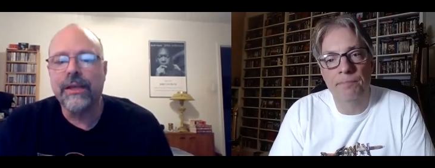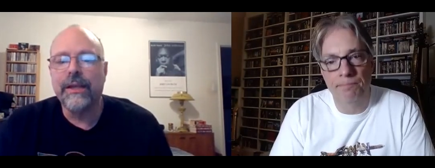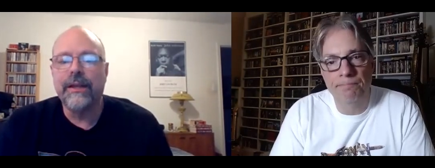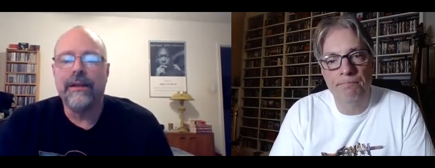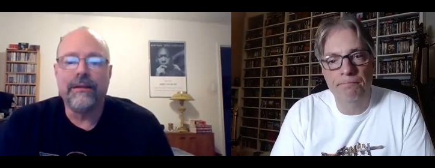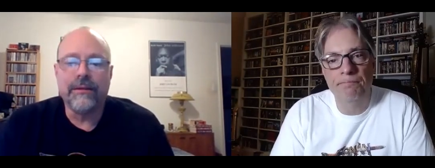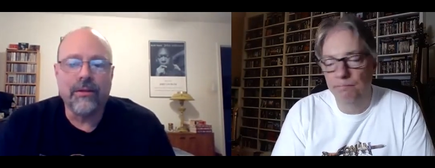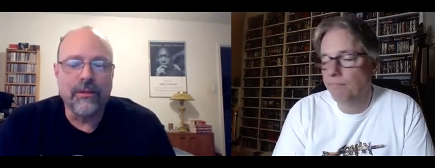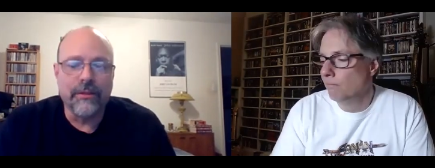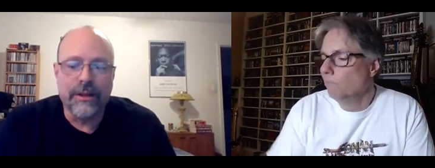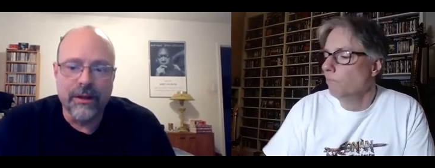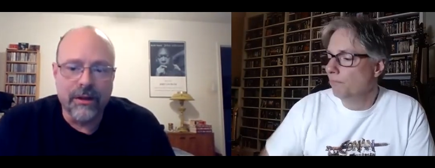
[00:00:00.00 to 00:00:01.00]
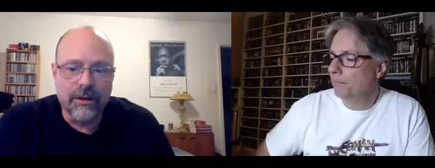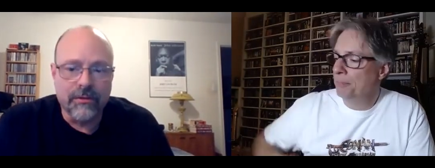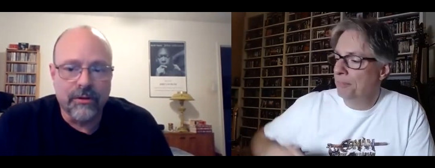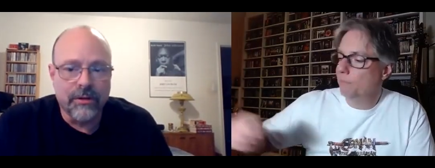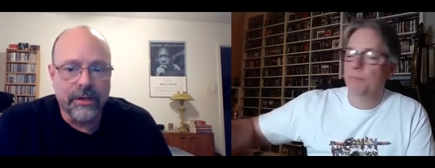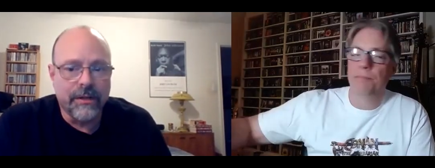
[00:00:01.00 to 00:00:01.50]
Speaker 1: Kane and Paul the
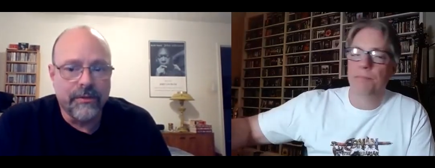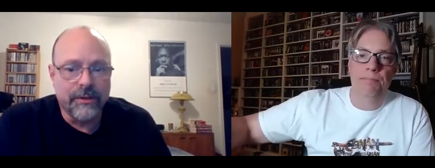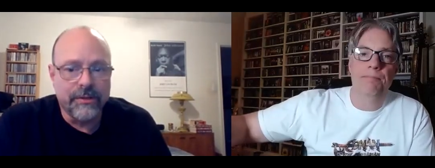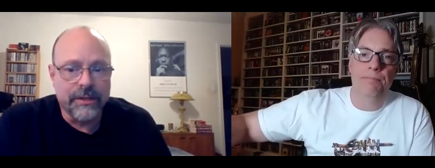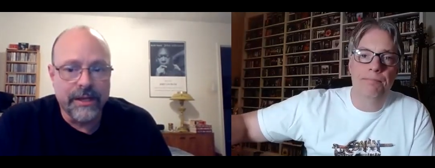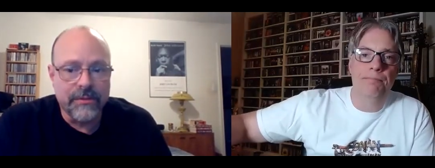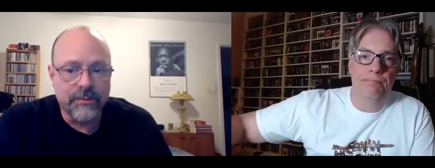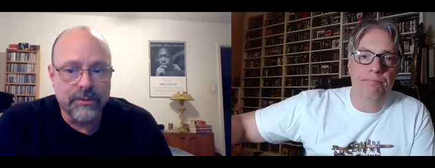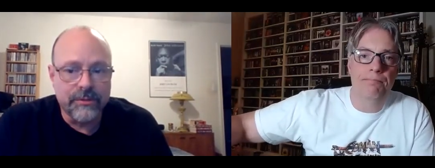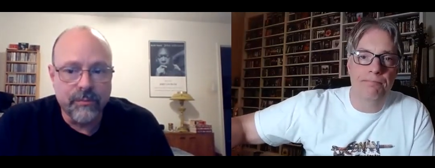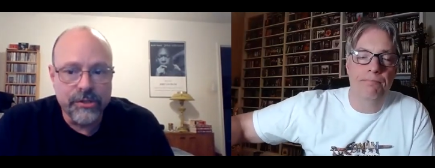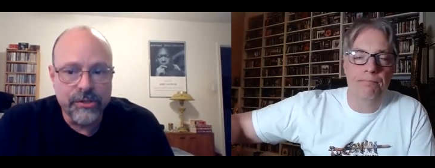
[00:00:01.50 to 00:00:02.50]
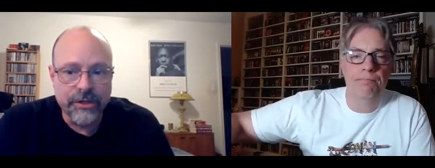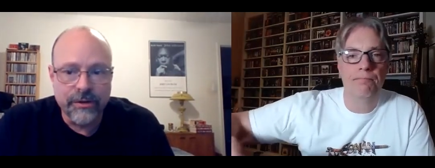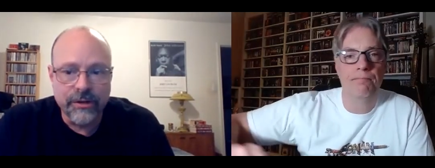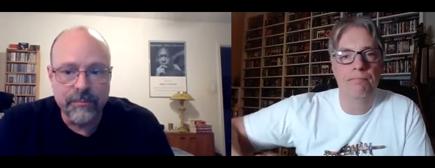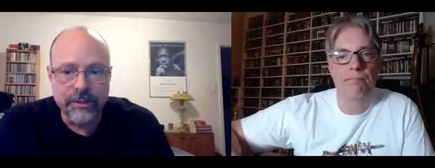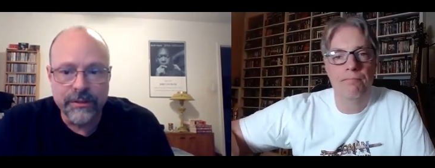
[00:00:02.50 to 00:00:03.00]
Copper. You know, those guys would would
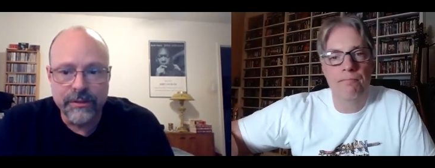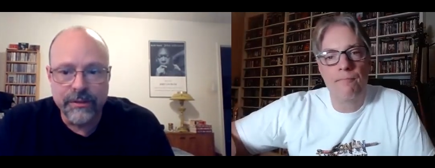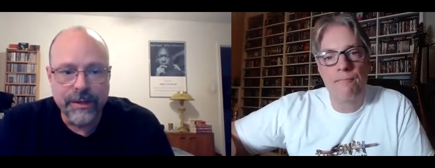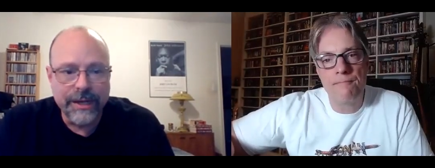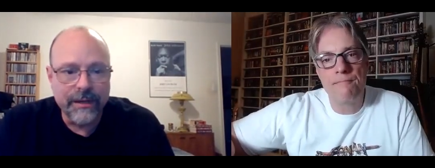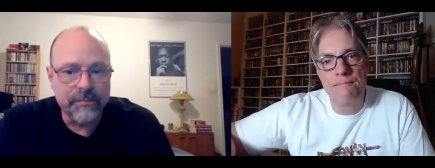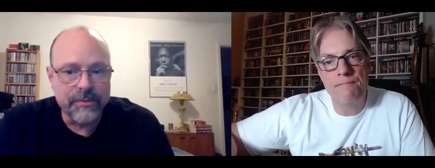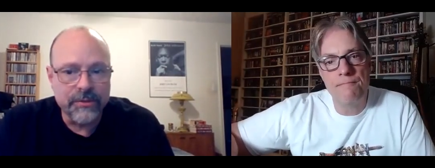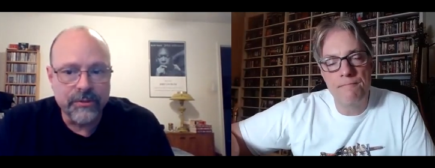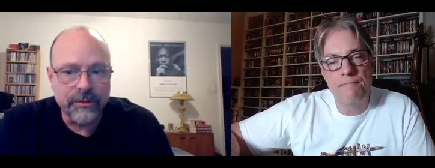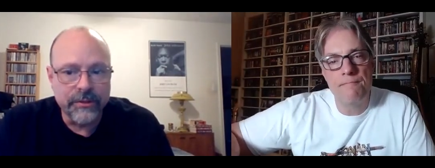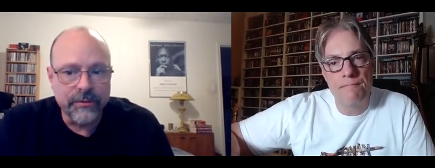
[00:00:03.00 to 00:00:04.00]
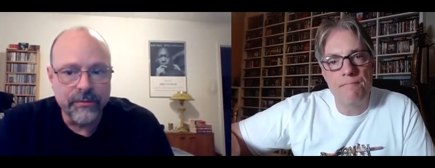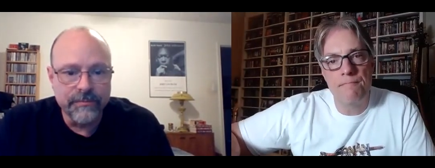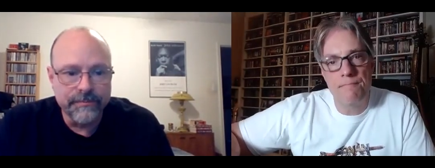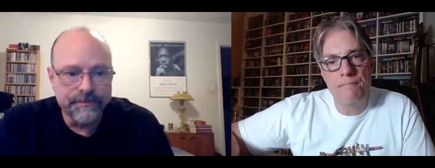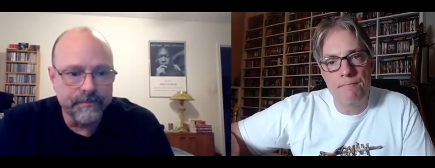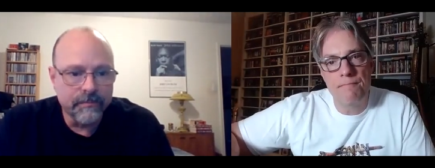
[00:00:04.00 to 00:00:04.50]
show up in, in backup stories.
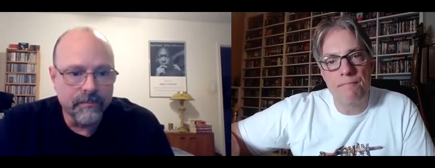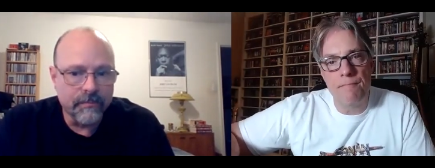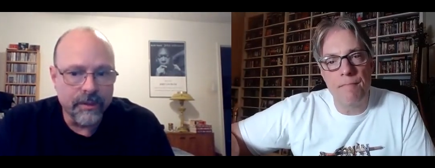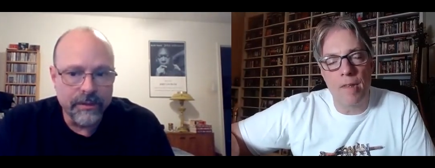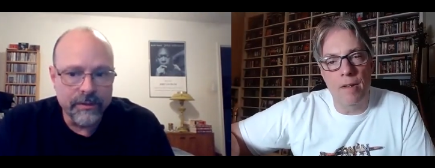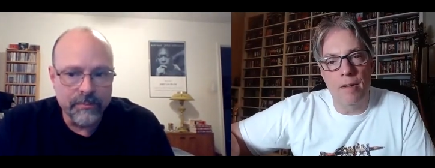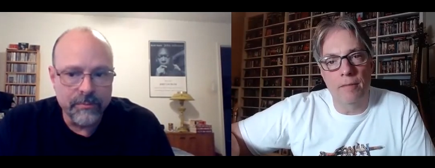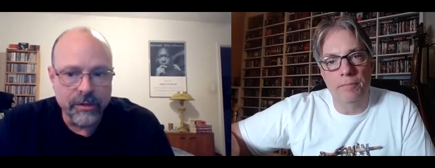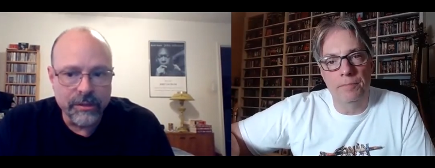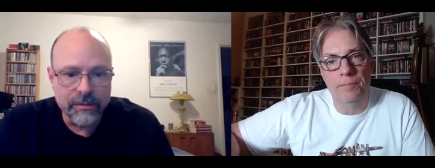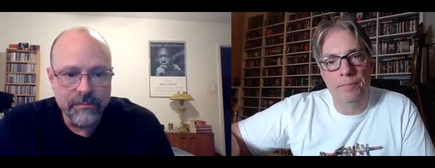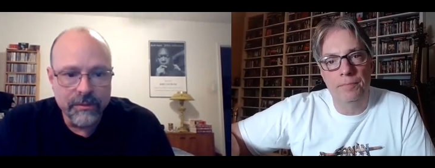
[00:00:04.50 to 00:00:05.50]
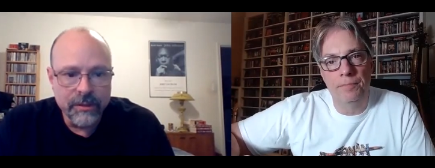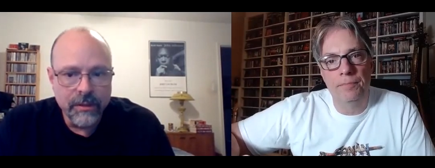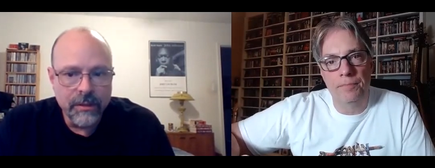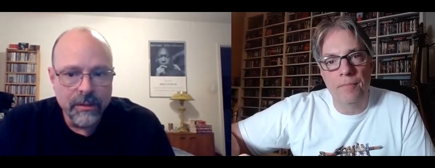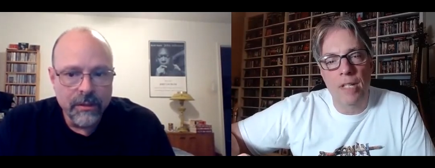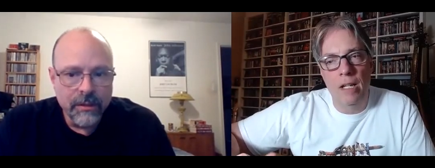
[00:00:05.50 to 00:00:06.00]
Speaker 2: In
Speaker 1: yeah. These books.
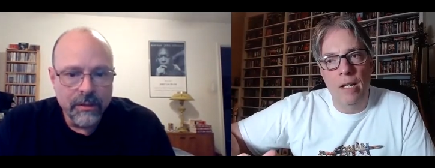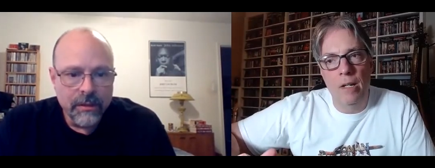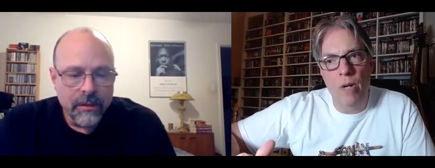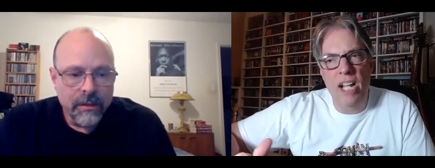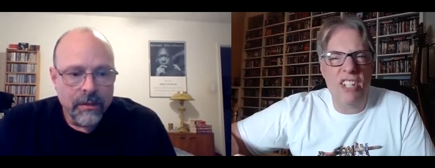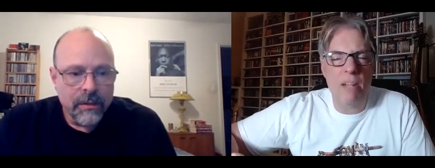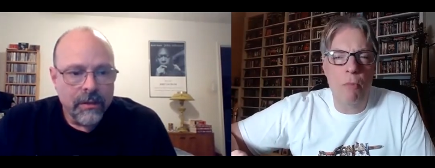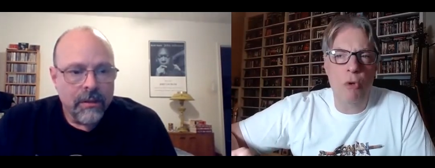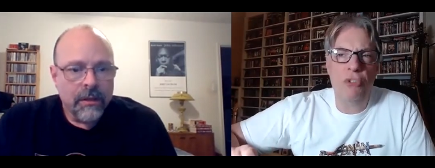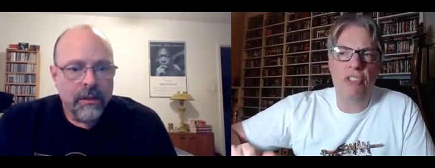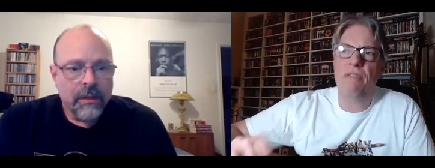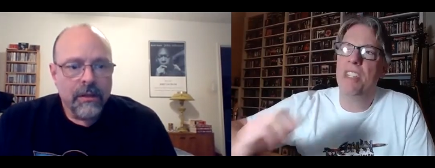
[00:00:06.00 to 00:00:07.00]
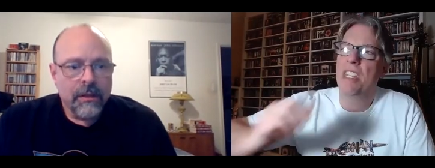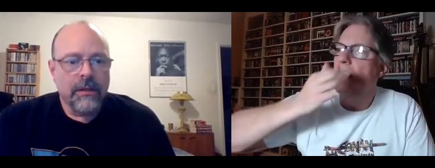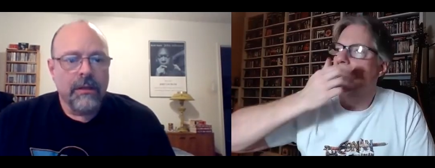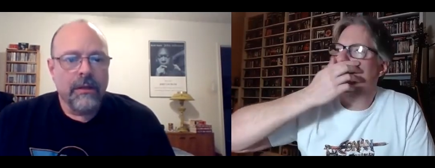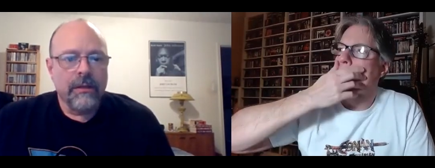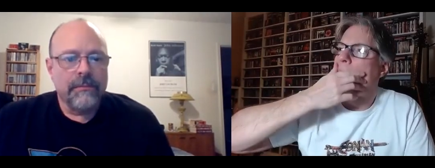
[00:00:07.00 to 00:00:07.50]
Speaker 2: Well, that's uh, most of
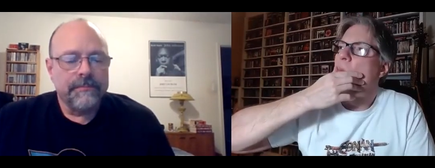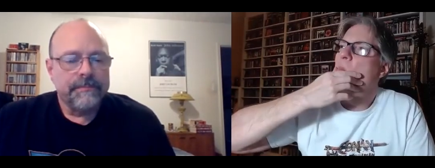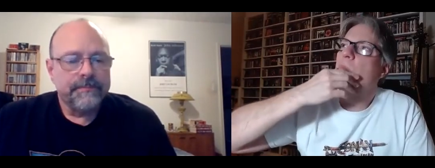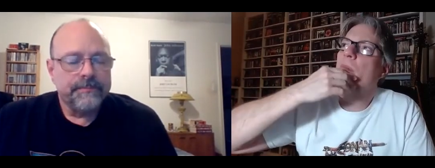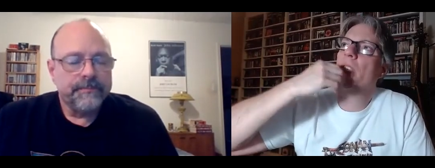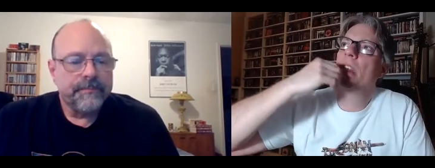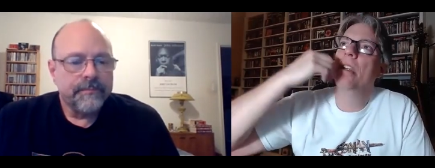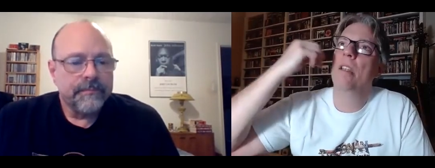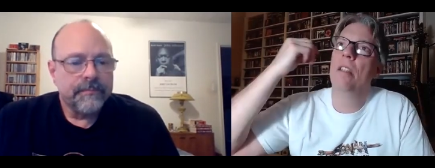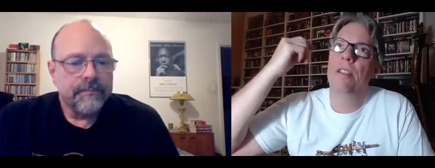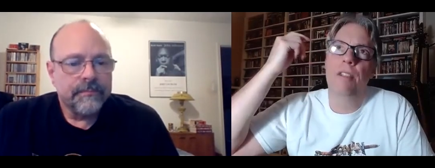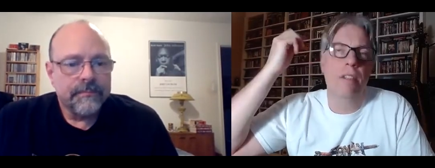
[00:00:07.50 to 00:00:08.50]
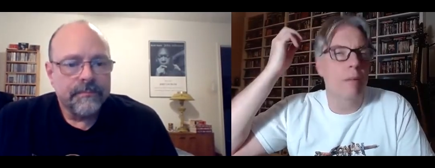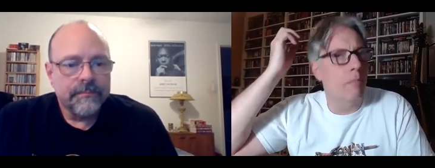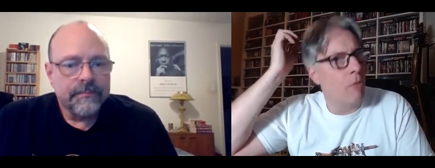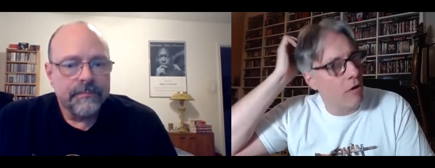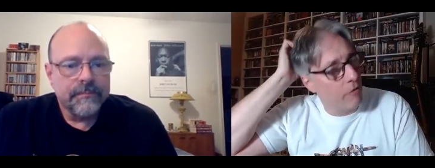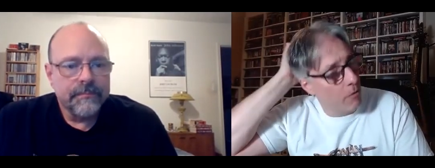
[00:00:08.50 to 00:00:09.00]
the. Uh... the
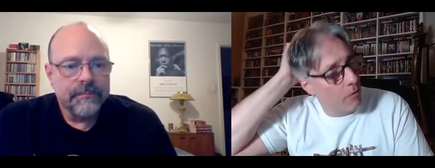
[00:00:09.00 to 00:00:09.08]
Marvel